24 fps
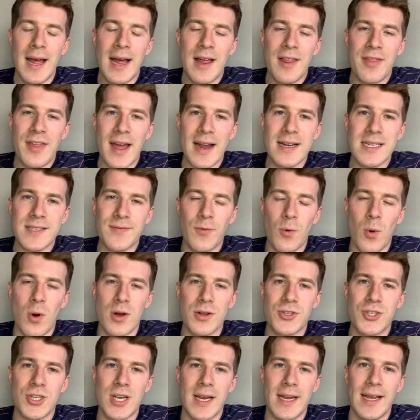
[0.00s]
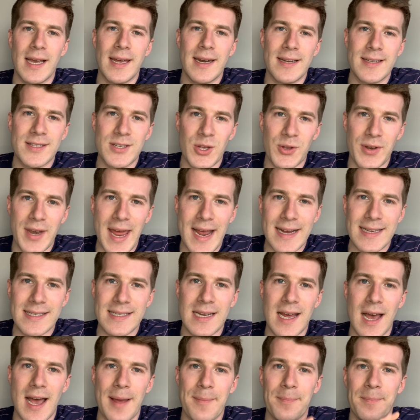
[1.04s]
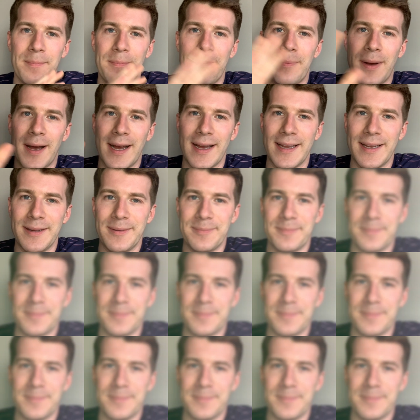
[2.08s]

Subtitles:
Thanks for watching, and until next time, bye.